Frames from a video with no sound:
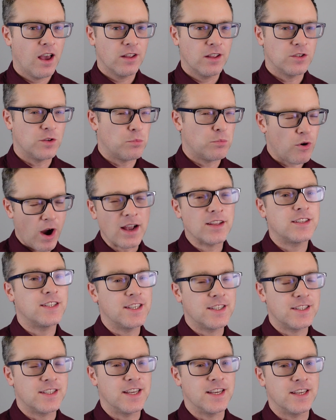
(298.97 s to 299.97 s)
To
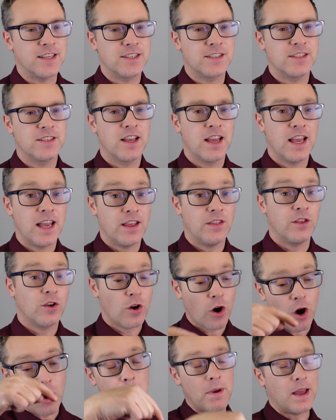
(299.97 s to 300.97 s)
practice this, in the
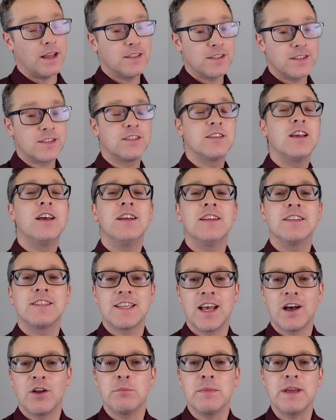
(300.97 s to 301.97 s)
comments,
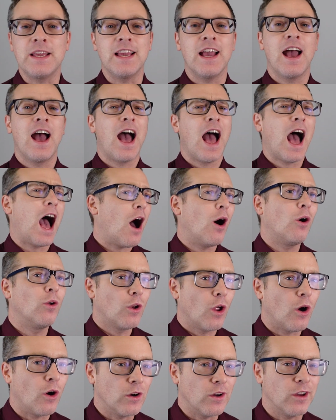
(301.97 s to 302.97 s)
tell me how
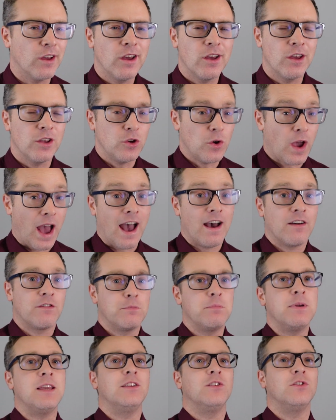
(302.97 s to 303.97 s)
long you
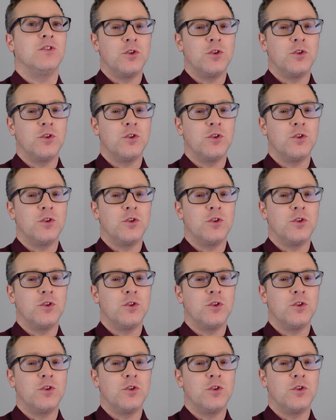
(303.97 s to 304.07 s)
have been